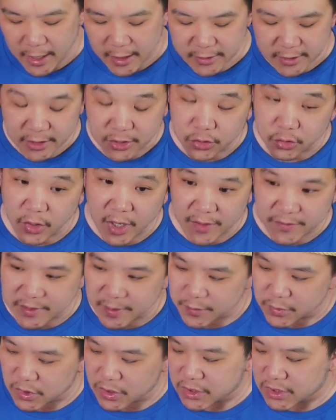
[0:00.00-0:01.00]
They do have
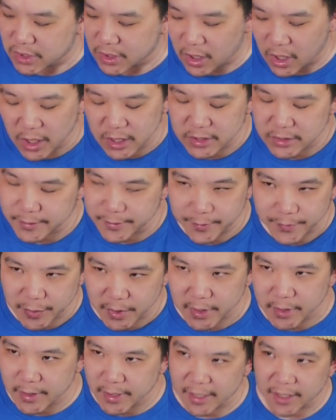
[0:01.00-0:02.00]
some good cigars,
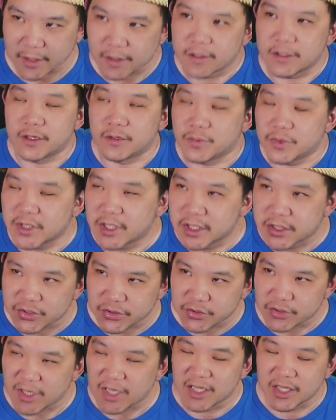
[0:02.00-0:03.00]
but like, you know, because
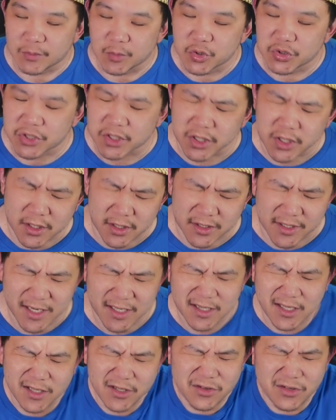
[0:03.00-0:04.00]
you're not emotionally
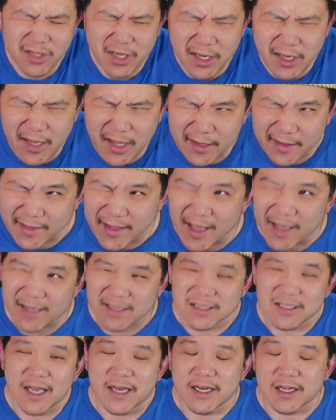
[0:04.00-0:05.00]
connected, you're not like that
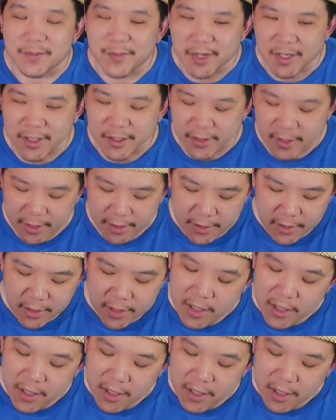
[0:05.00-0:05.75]
excited about it, right?